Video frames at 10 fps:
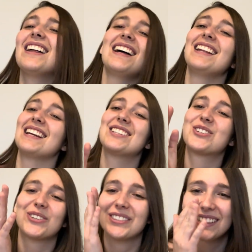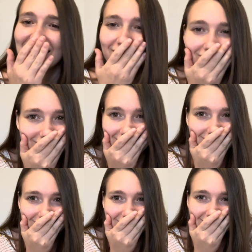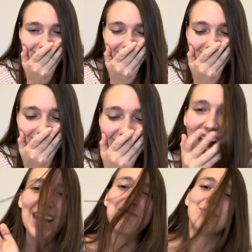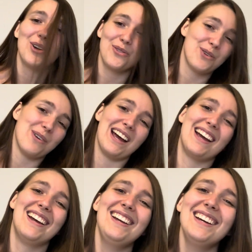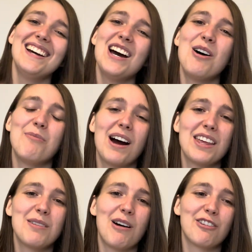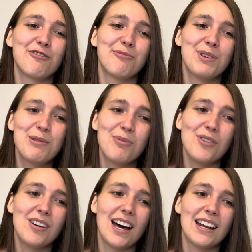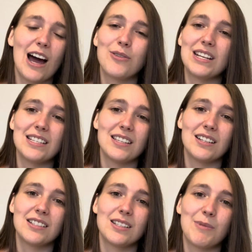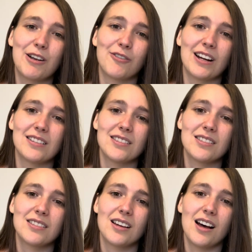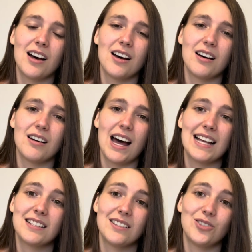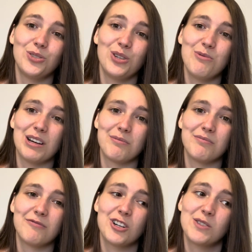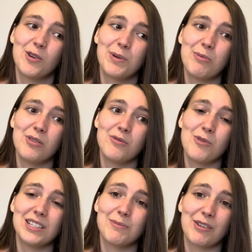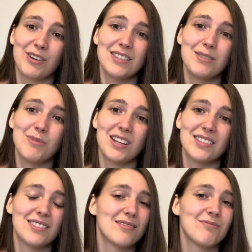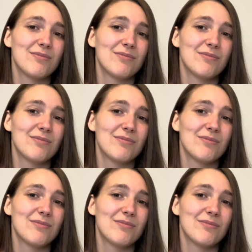Like truly, I am blown away by the amount of people and how easy it is to make friends as a digital nomad. First of all, people want to make friends because